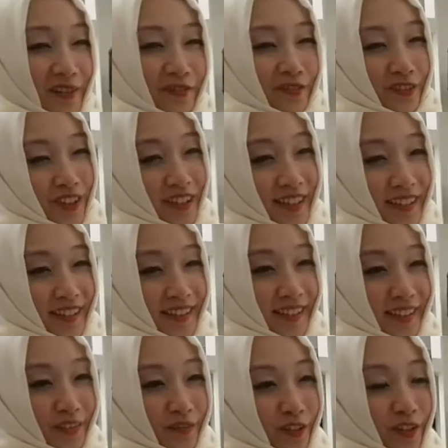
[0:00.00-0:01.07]
Salam
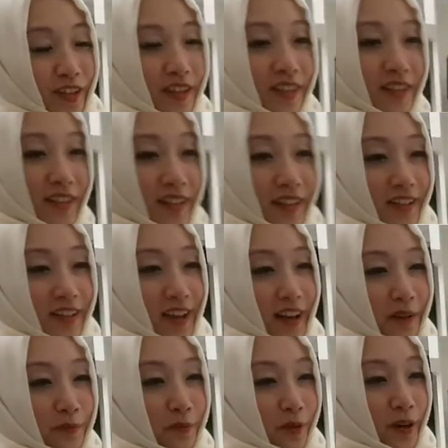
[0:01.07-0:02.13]
friends, for this
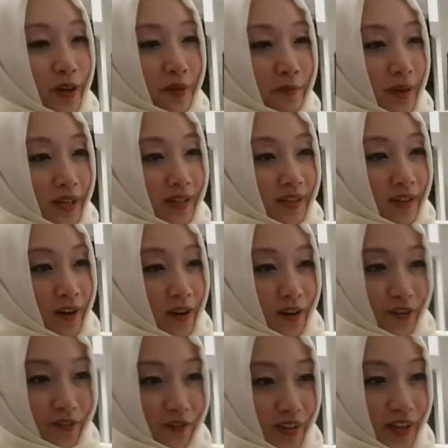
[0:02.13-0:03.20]
look, I'm wearing
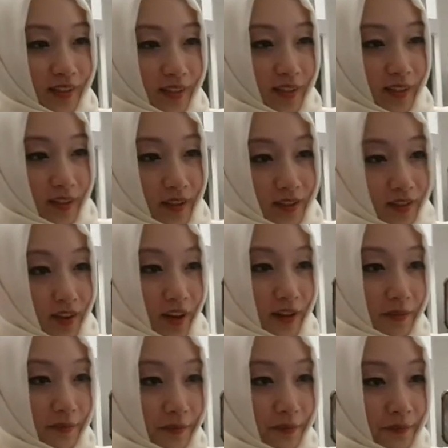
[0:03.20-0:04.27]
my scarf as
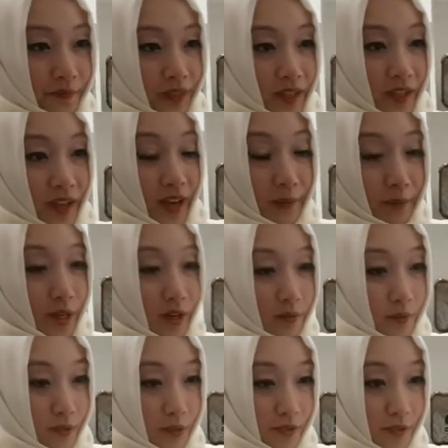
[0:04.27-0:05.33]
a hijab.
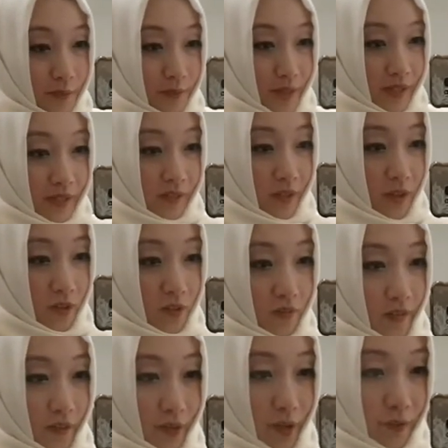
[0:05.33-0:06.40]
I'm not Muslim
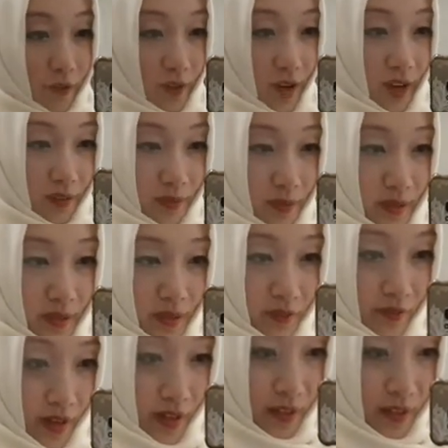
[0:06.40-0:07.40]
myself, however, I've